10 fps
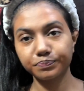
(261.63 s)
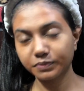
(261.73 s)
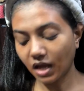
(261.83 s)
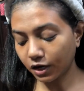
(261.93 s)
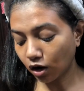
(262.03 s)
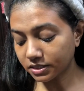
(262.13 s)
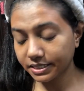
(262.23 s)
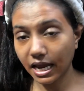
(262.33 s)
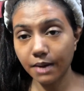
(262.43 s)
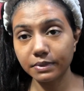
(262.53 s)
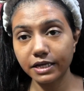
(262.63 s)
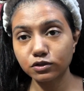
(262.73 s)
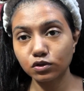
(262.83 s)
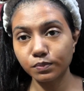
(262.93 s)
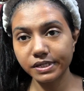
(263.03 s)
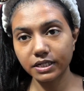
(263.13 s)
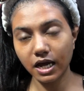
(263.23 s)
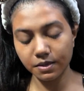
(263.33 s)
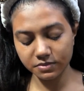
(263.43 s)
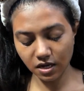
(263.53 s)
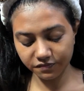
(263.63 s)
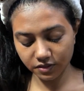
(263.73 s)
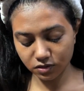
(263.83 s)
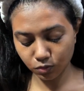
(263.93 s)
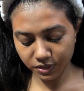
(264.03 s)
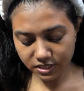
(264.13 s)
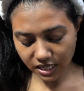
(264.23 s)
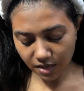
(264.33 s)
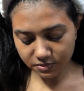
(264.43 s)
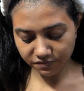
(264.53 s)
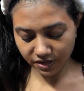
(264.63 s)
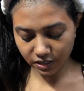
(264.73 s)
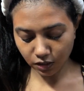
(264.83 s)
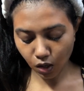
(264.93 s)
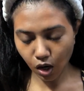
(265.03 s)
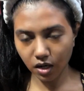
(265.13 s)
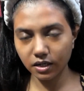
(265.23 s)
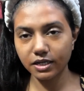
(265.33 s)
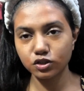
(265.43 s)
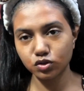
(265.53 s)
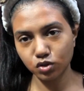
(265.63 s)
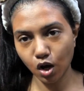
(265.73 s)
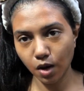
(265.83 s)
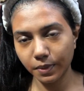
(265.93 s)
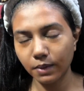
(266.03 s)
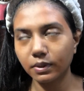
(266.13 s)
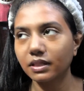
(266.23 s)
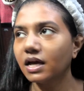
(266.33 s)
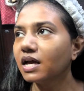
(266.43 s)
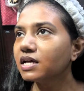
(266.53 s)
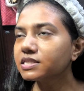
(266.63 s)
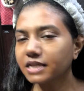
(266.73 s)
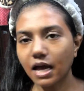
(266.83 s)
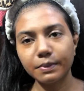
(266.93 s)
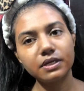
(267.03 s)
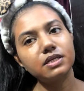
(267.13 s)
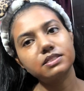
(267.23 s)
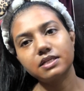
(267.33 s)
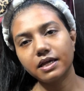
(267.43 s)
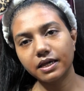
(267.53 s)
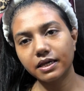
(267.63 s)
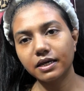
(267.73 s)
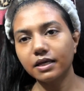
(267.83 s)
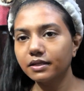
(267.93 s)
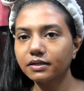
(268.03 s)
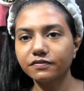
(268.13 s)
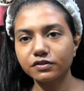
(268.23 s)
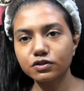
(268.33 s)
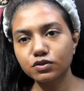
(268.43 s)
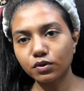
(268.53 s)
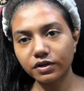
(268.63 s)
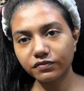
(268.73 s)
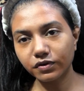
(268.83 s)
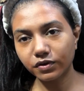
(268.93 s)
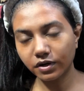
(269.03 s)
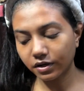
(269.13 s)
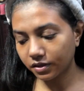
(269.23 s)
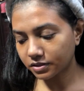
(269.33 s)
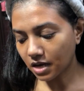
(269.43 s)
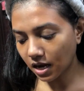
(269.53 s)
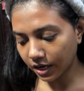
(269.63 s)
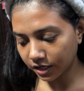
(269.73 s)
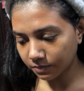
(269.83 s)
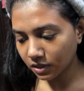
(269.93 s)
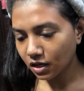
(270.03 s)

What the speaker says: I got scammed like so many times. After so many scams, I finally got a job. Well, scamming is a different story for another time.